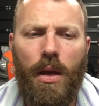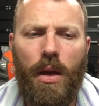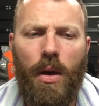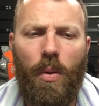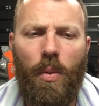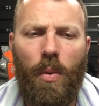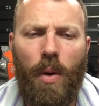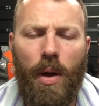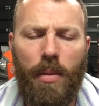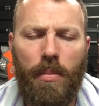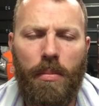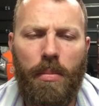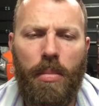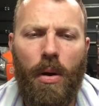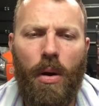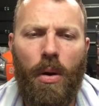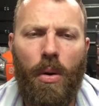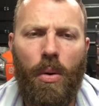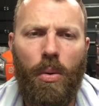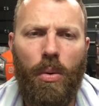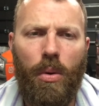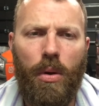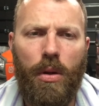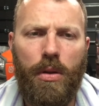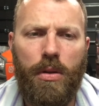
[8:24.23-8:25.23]
one
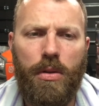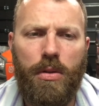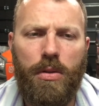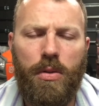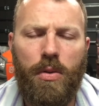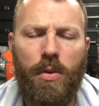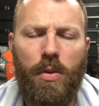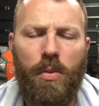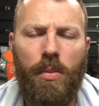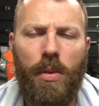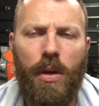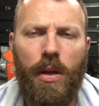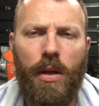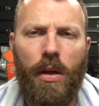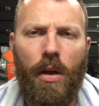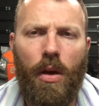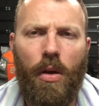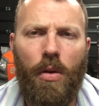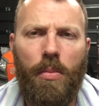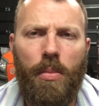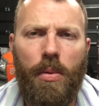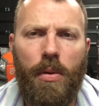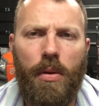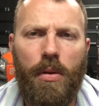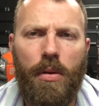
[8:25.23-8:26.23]
pole is normally
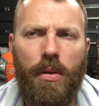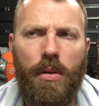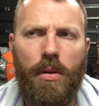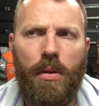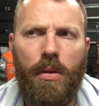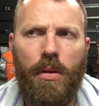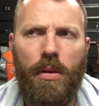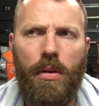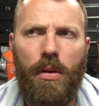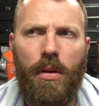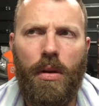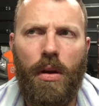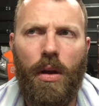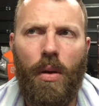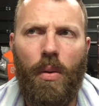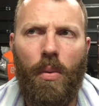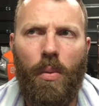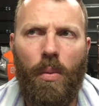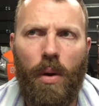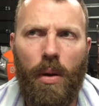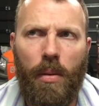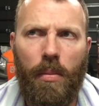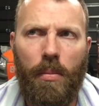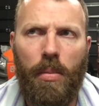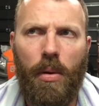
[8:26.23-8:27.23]
open and
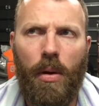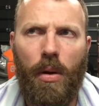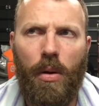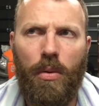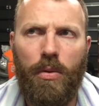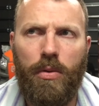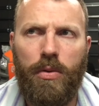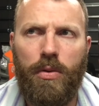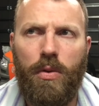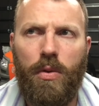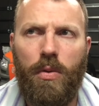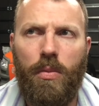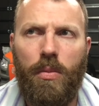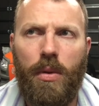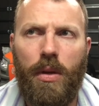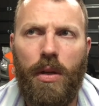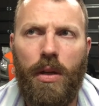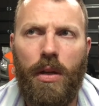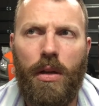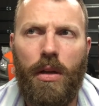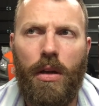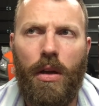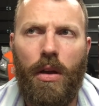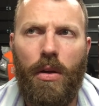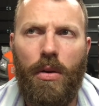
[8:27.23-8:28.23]
one pole is normally
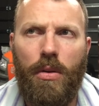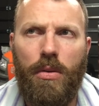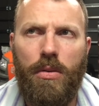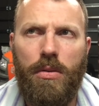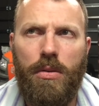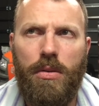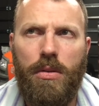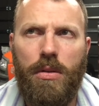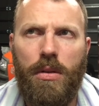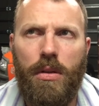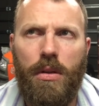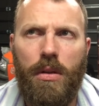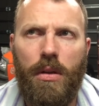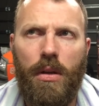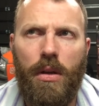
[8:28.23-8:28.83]
closed,